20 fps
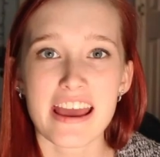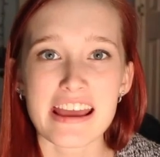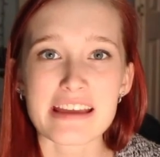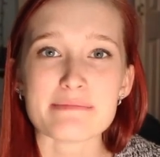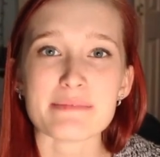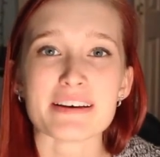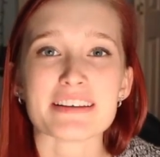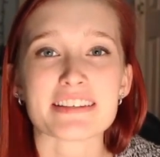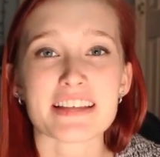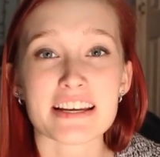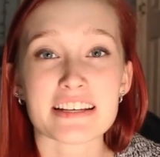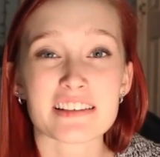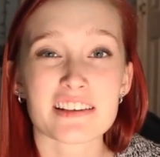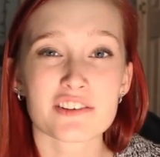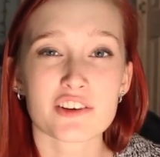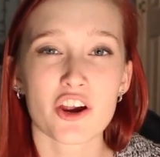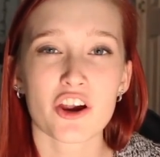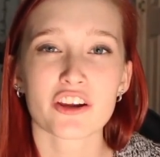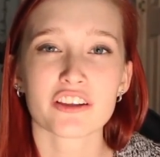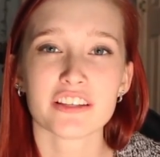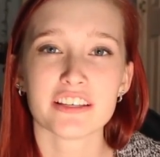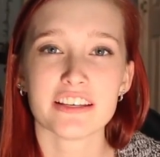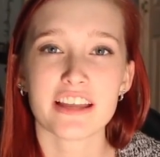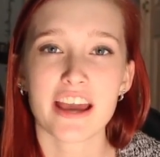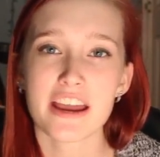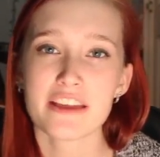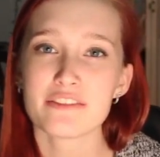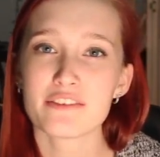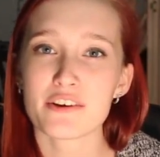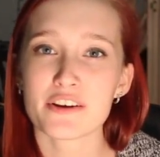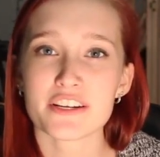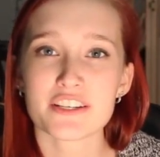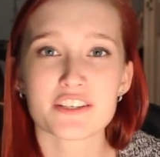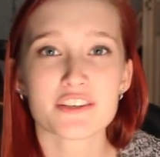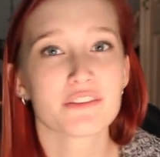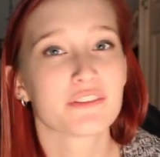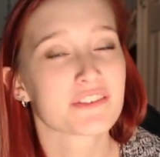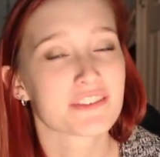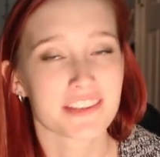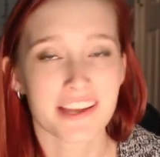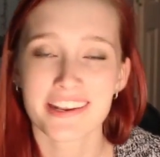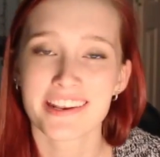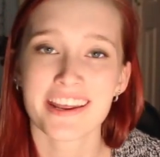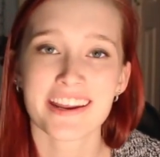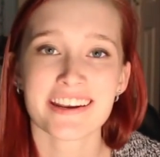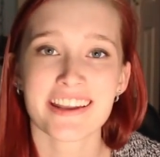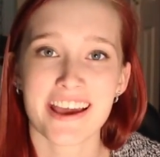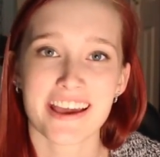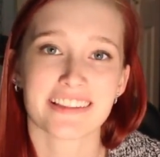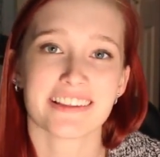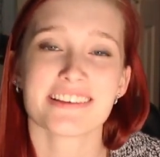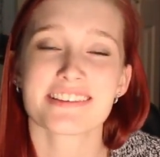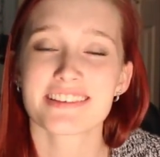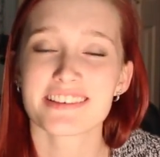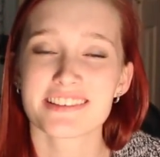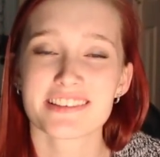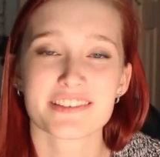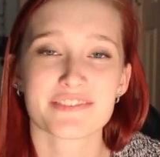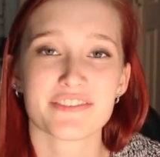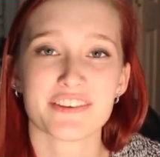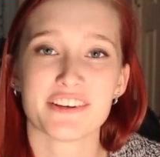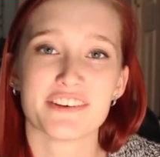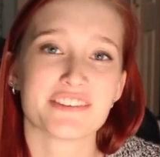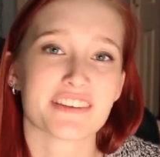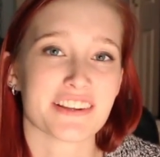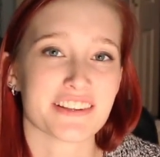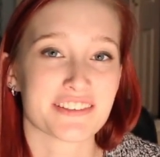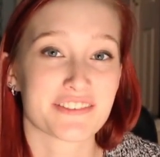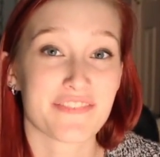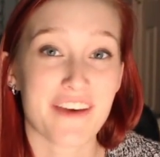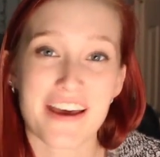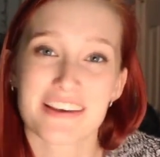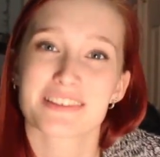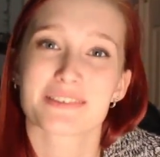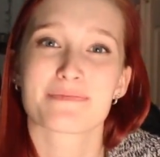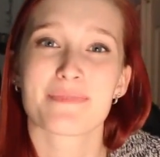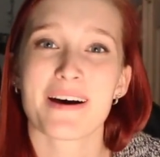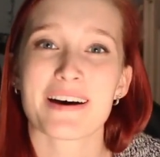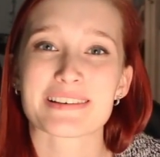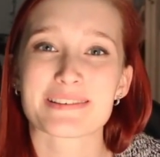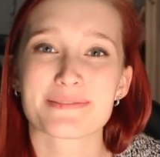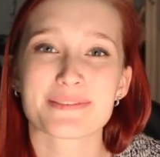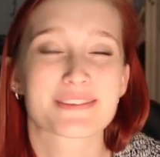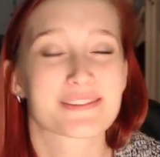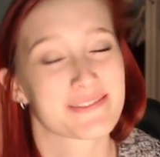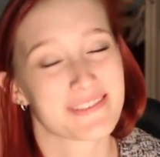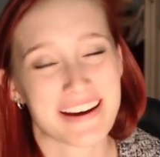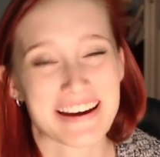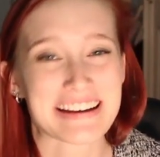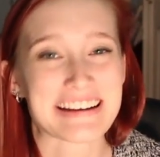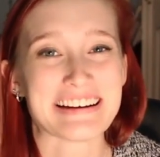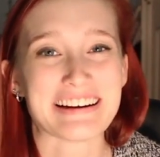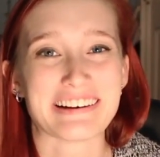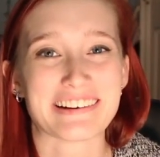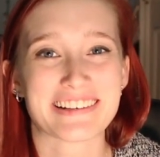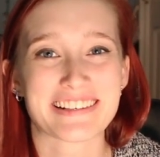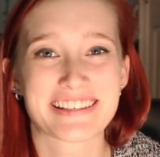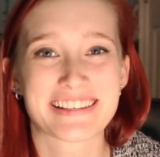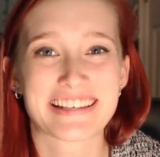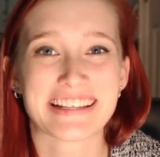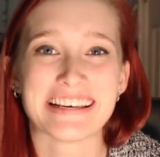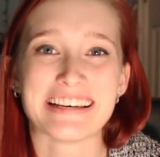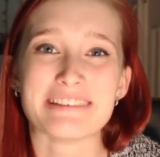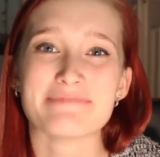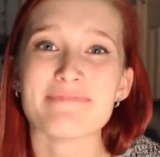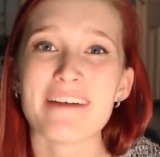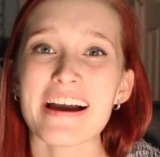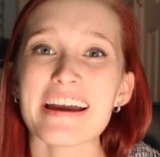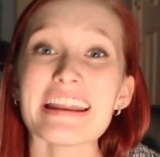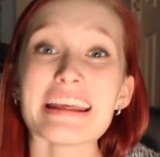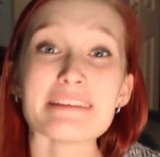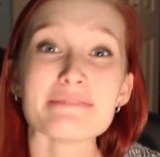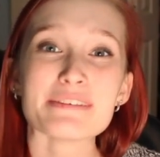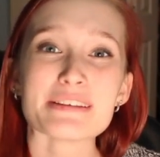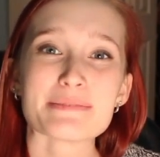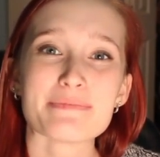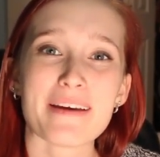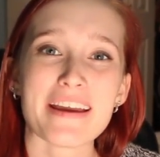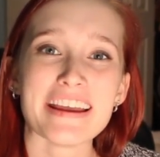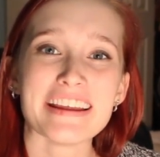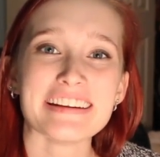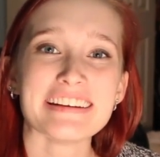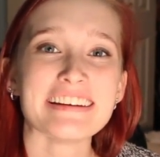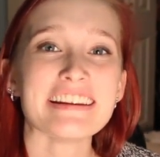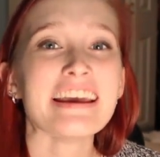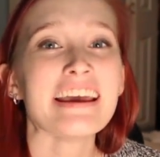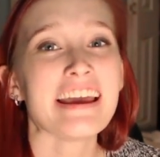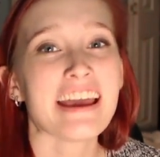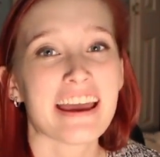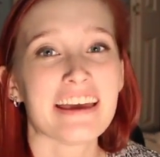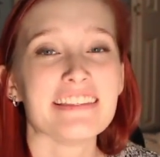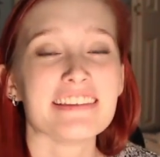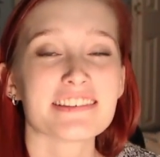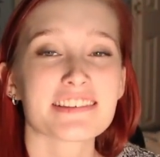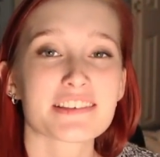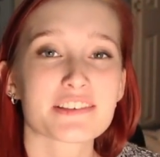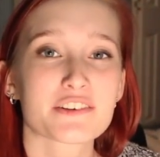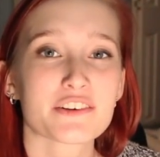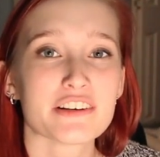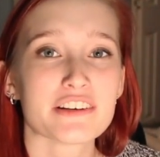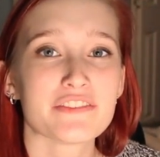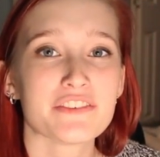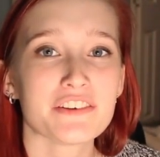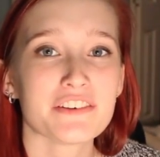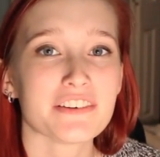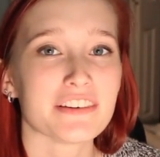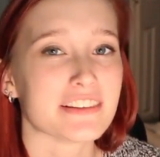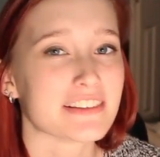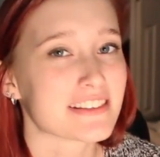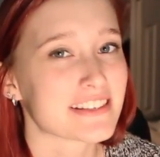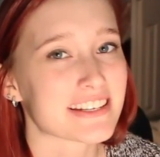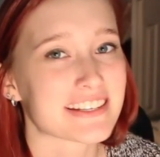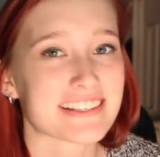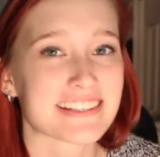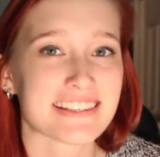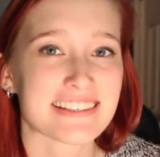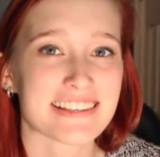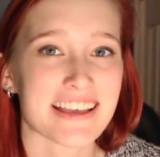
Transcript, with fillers: Hey Mustangs, it's currently 9.32, a Sunday night. Let's get this video done as fast as possible so I can go to sleep. My name is Peyton, and this is Creekview in 60